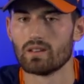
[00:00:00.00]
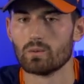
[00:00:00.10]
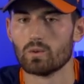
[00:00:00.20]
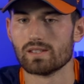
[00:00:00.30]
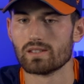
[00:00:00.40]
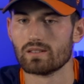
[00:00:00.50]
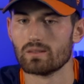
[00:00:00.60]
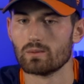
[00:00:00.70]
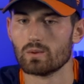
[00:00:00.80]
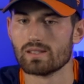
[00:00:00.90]
it
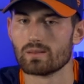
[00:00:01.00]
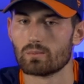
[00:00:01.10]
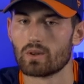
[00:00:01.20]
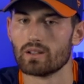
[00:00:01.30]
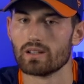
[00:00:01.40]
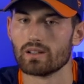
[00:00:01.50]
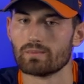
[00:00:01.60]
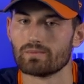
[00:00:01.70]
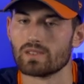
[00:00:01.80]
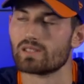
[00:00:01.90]
wasn't probably
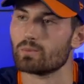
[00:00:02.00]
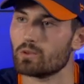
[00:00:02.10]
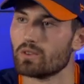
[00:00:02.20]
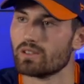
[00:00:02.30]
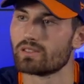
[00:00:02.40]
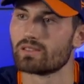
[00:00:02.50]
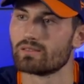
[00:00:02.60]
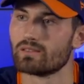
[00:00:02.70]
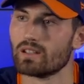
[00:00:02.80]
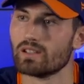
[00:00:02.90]
the
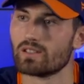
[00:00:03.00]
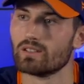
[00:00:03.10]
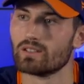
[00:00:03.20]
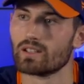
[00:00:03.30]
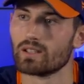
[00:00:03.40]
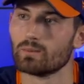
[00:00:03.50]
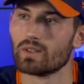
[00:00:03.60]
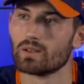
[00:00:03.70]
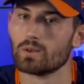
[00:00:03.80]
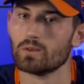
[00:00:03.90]
smoothest NHL game
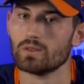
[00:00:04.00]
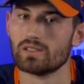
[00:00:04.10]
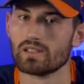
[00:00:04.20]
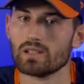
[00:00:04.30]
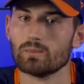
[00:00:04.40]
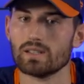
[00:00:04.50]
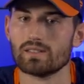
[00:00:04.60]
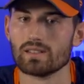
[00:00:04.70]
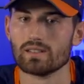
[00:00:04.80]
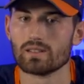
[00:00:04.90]
that you would see
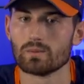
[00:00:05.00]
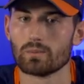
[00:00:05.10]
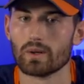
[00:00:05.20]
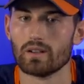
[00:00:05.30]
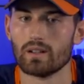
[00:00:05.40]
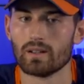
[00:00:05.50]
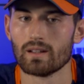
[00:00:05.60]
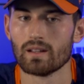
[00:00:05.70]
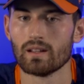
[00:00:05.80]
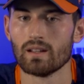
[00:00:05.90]
mid-season, but
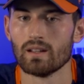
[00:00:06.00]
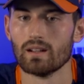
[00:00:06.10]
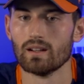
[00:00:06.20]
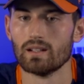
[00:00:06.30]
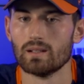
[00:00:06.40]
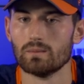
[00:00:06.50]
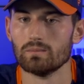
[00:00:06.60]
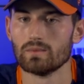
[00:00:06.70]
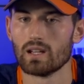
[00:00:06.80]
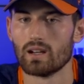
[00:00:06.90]

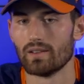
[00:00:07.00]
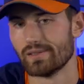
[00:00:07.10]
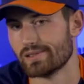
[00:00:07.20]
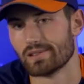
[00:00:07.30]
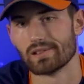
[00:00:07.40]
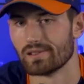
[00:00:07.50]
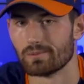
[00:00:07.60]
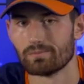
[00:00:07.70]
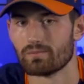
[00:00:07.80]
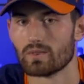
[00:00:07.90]
yeah,
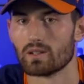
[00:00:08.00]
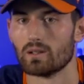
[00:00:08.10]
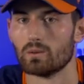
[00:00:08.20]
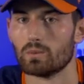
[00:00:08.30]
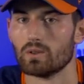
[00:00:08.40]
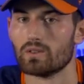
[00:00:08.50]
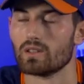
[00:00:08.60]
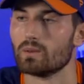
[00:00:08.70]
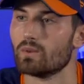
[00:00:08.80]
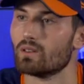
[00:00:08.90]
obviously, you know, both
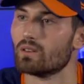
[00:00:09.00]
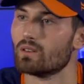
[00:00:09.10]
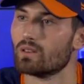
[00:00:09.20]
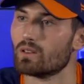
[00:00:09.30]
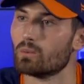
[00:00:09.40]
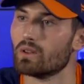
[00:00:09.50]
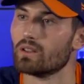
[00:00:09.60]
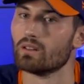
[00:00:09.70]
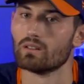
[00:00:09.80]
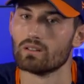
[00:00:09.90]
teams are
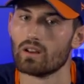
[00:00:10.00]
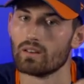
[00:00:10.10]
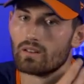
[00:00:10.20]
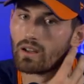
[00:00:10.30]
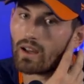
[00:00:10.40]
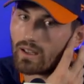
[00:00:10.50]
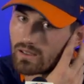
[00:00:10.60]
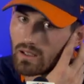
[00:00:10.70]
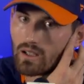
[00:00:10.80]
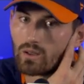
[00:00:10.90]
playing a lot of their
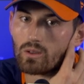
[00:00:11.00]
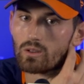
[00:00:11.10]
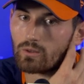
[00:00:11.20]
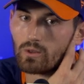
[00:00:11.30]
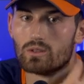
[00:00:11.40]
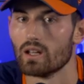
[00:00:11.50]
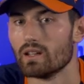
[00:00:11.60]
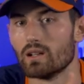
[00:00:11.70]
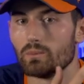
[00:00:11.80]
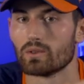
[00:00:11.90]
guys now or full
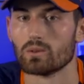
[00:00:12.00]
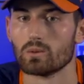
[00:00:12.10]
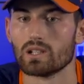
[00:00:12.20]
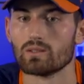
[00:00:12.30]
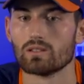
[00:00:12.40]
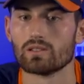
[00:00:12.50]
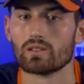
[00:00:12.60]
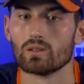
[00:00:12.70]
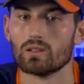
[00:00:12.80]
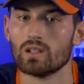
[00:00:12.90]
lineups or whatever.
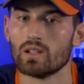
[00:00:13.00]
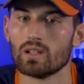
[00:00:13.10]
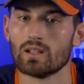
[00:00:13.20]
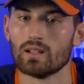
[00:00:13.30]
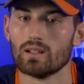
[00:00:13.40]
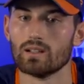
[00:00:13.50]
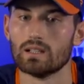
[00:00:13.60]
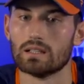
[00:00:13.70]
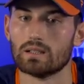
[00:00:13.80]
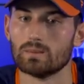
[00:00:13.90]
So,
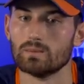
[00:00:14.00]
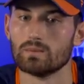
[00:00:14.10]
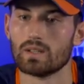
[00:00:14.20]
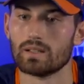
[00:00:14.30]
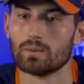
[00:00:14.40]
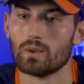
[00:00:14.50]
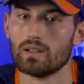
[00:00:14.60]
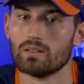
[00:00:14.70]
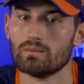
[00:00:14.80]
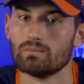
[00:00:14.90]
yeah, it went